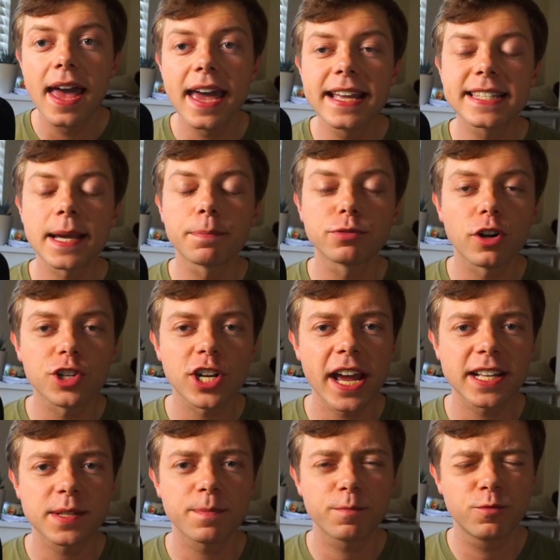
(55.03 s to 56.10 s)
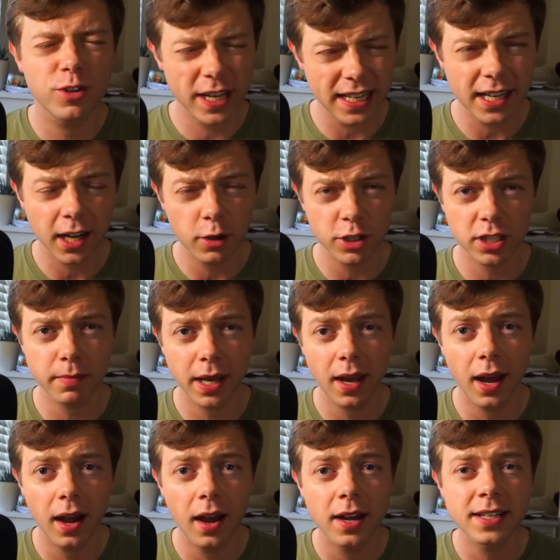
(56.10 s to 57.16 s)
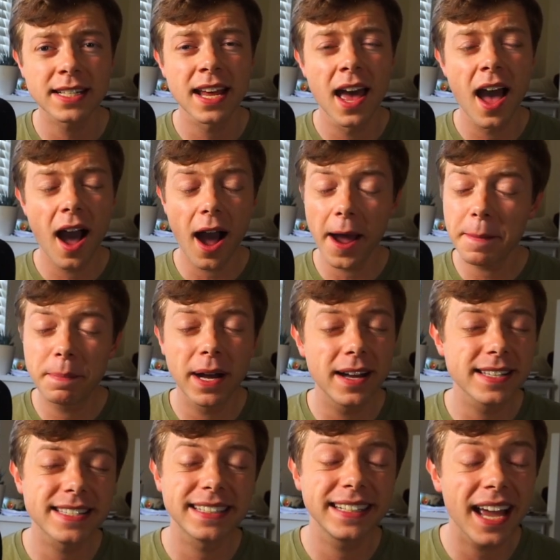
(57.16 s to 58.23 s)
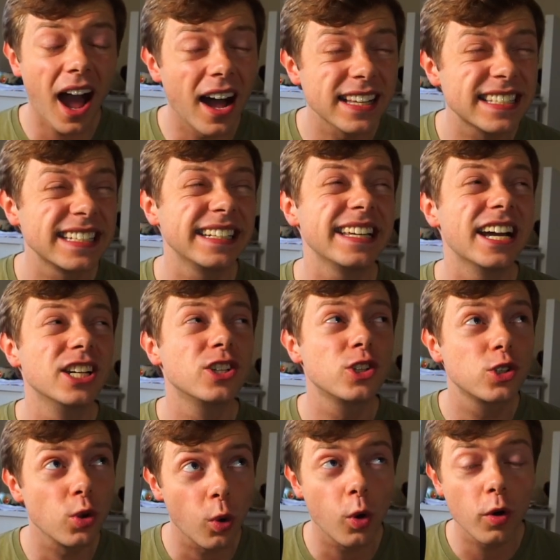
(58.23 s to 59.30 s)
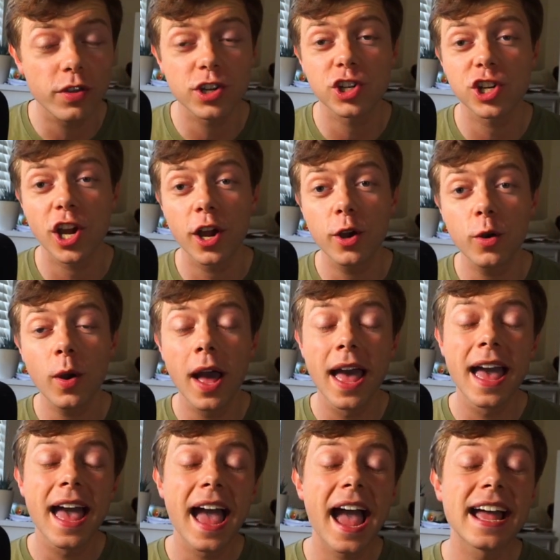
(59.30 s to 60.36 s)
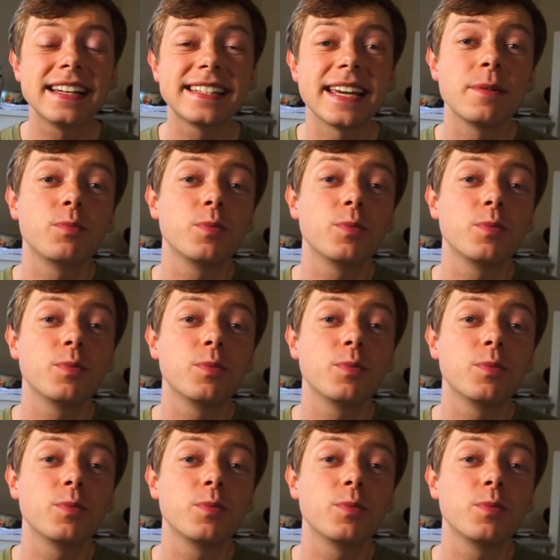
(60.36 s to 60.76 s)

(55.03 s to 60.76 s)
It's a project really close to my heart. I personally utterly adore the show, and it